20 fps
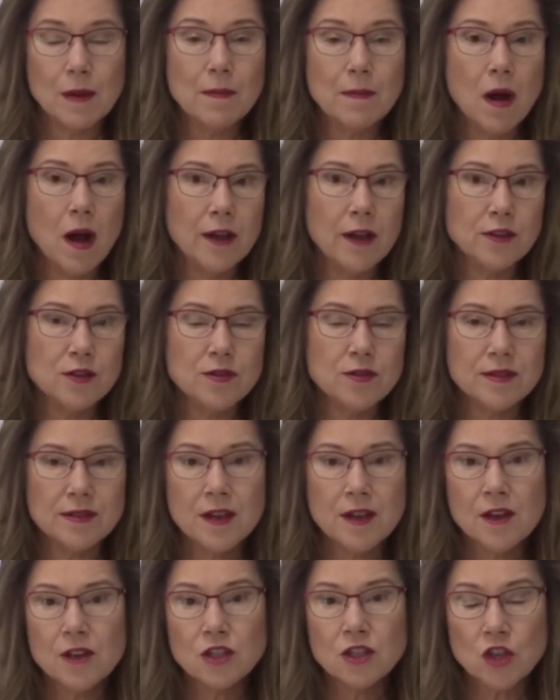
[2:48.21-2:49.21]
We might
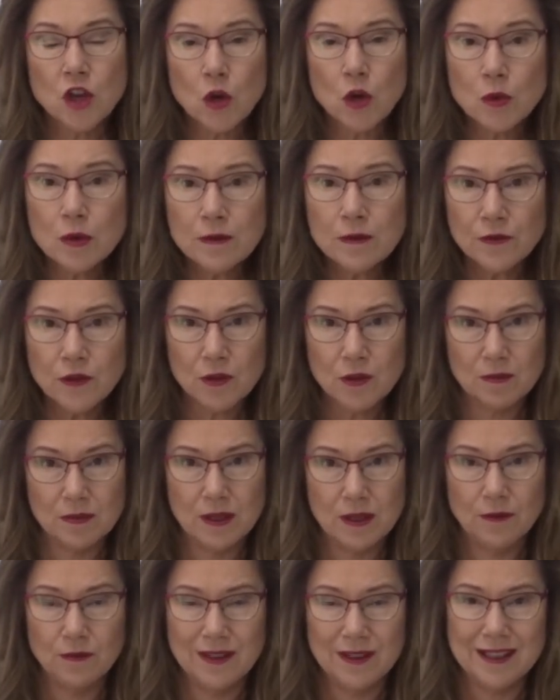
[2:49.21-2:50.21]
use two of
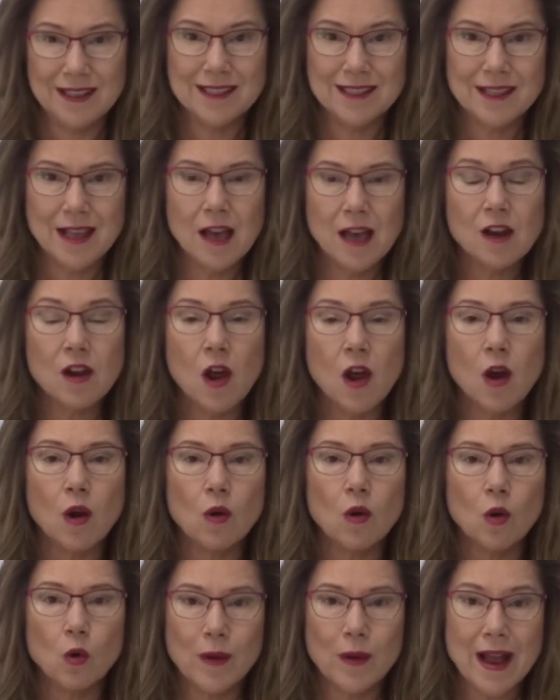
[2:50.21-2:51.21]
them if it is that
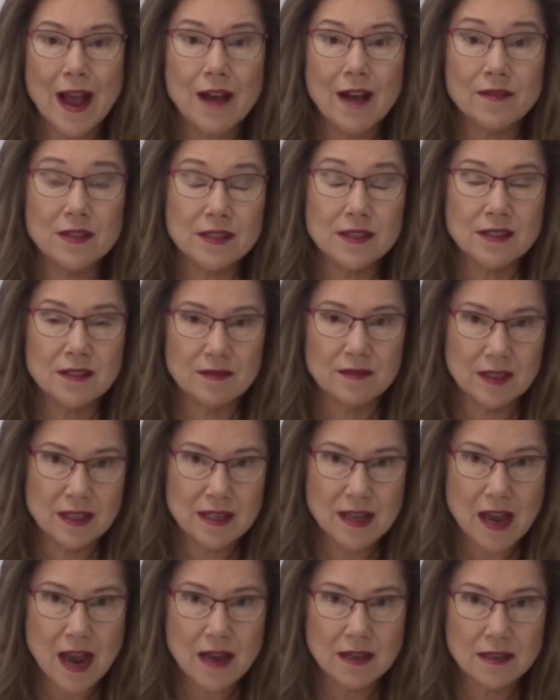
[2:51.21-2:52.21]
low or we have a
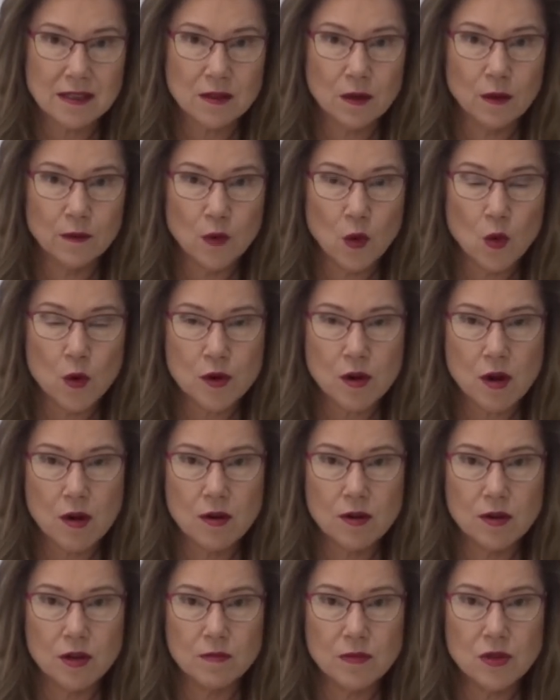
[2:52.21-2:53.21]
severe case of
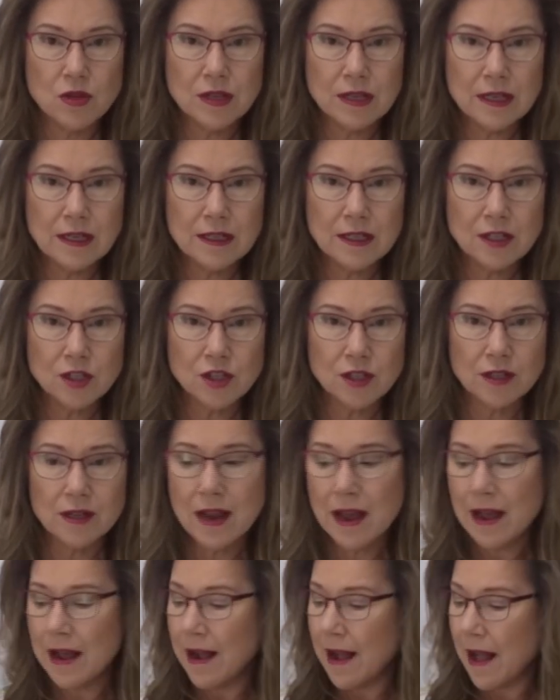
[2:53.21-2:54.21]
autoimmune condition.